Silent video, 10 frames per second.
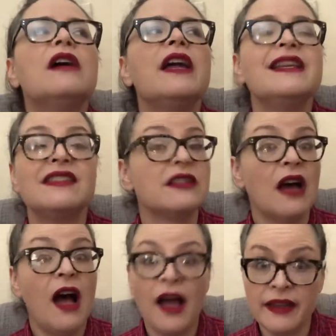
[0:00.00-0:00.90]
is
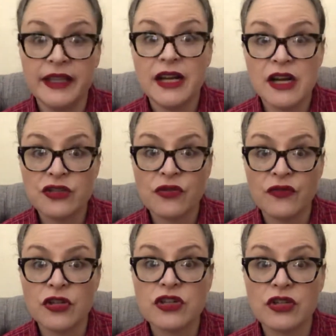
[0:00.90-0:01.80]
highly
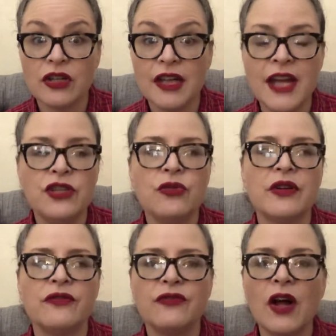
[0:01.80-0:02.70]
controversial, and you
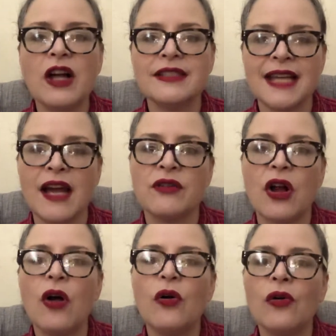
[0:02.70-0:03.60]
can fall down
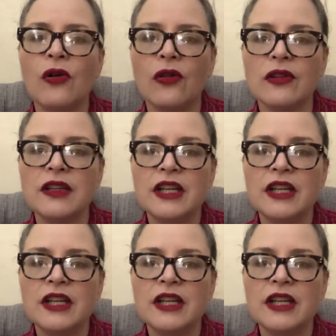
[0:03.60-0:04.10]
a hole